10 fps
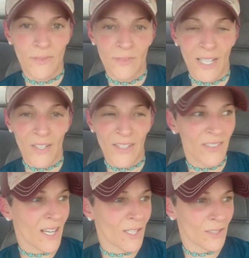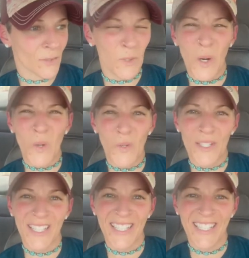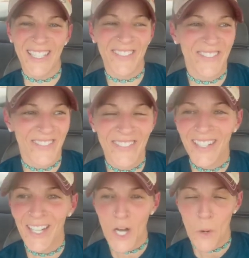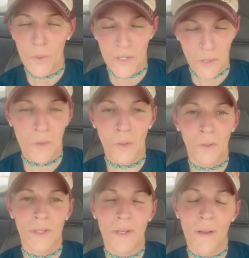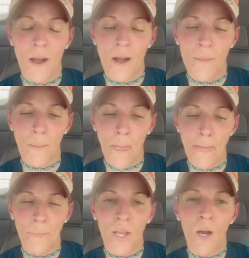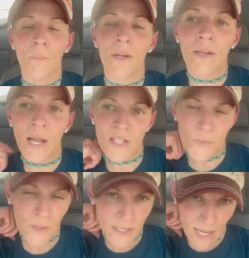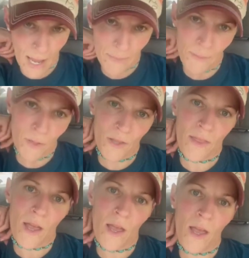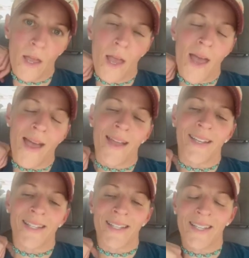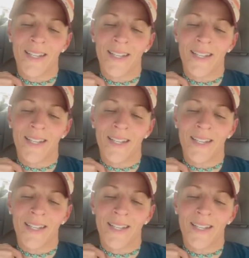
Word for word: I don't even know. We're old. We're so old. Um, no, but I just want to say happy birthday and